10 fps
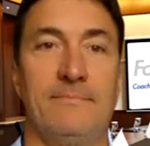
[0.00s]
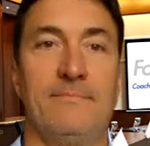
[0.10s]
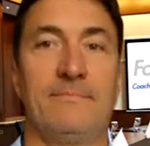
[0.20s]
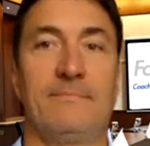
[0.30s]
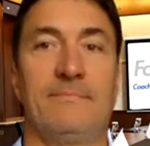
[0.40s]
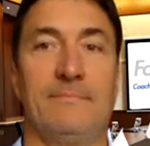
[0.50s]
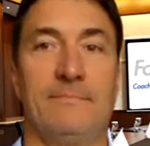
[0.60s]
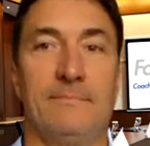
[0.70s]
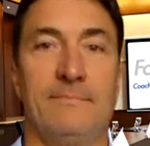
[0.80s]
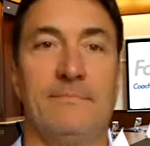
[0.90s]

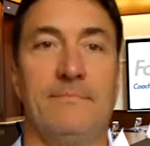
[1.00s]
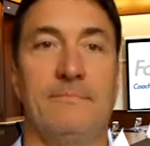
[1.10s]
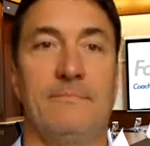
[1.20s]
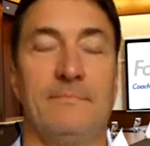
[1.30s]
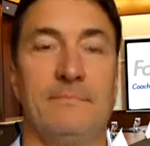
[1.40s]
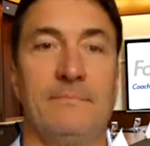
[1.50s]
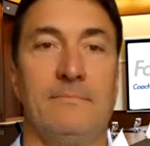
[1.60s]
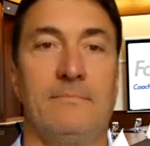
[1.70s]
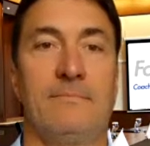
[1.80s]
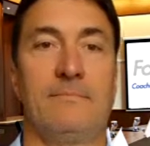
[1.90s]

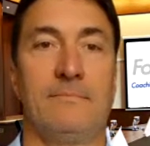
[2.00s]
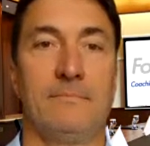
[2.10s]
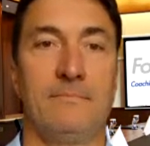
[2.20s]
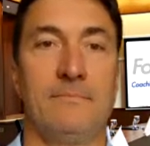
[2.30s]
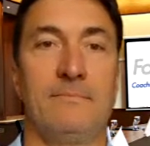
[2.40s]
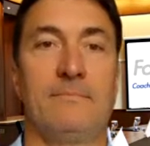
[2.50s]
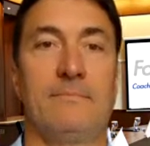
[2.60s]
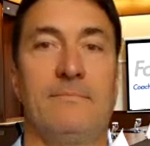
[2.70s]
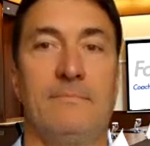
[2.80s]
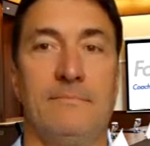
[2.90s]

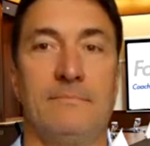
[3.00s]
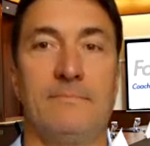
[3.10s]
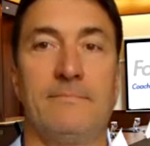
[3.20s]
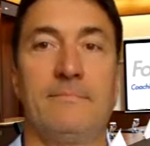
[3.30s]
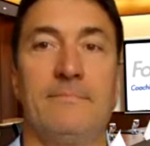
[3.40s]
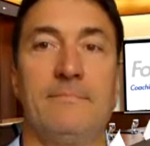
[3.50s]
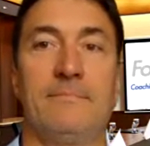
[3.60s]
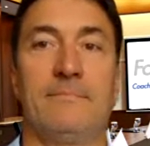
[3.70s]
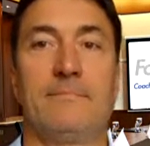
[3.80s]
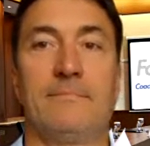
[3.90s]

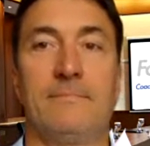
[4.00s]
(silent)